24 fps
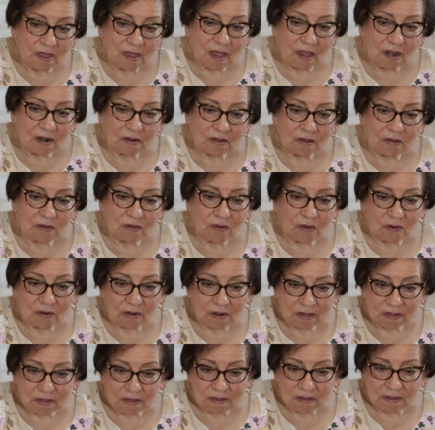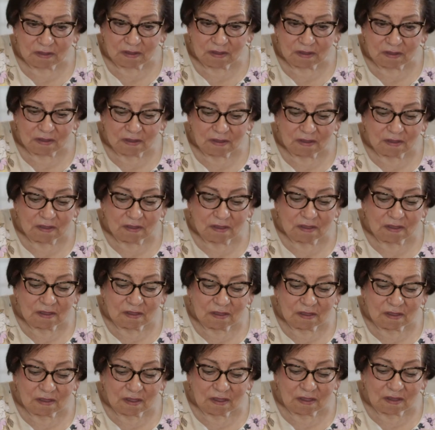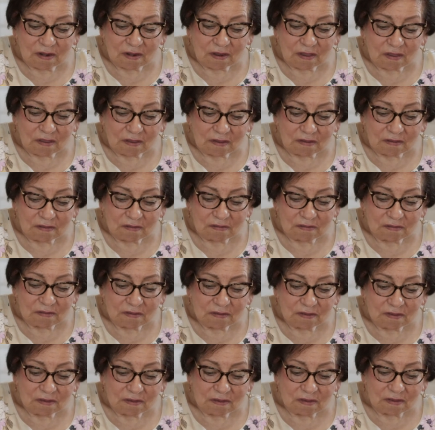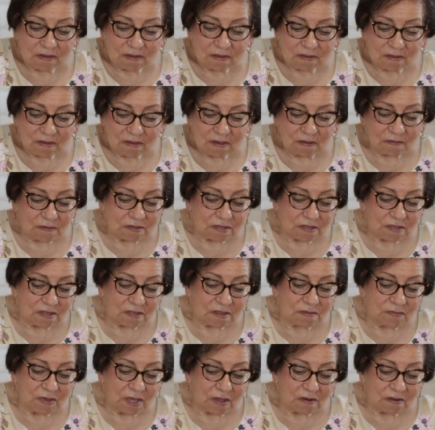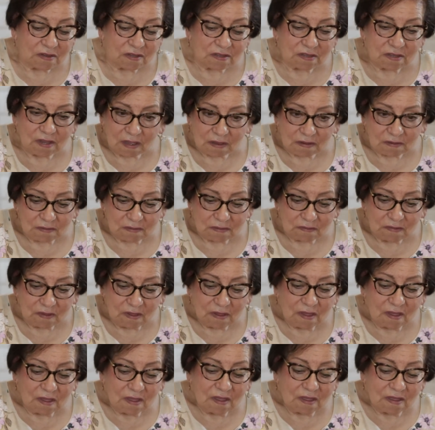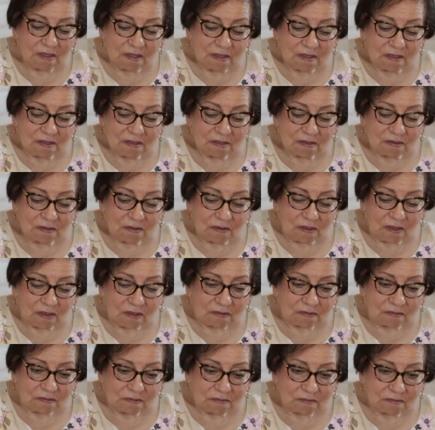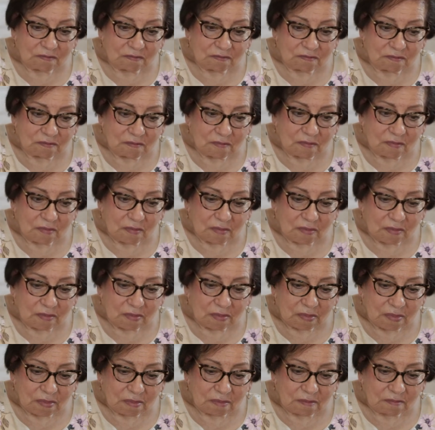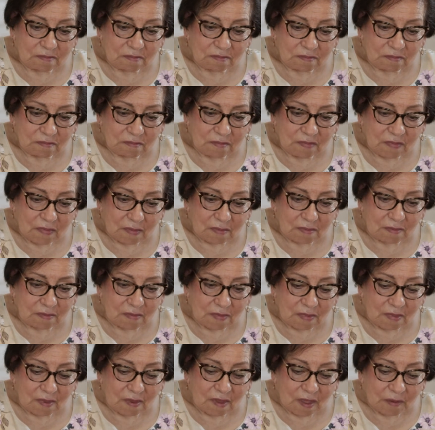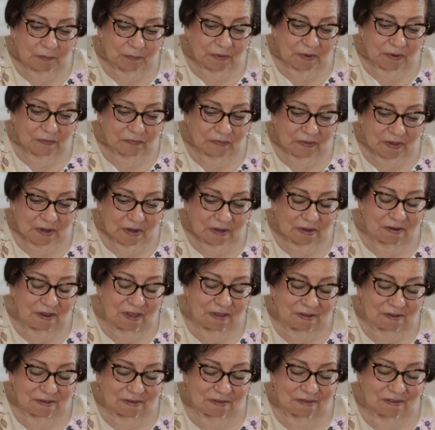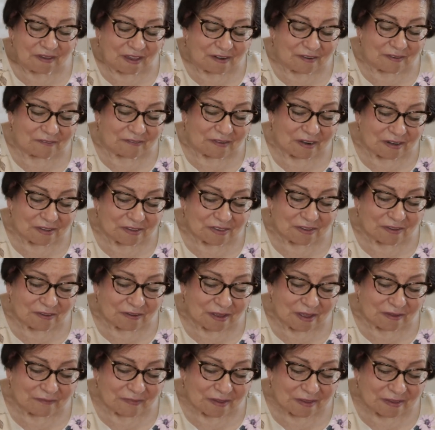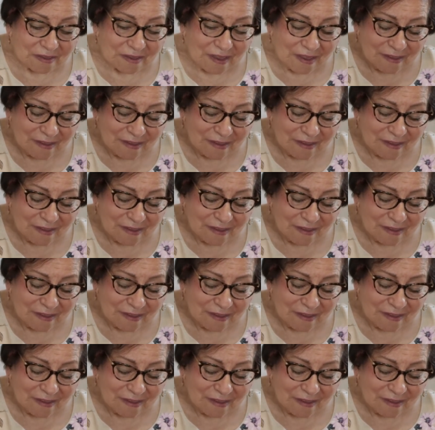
alcoholic and he was hitting me all the time. So I prefer. I don't want to talk about that.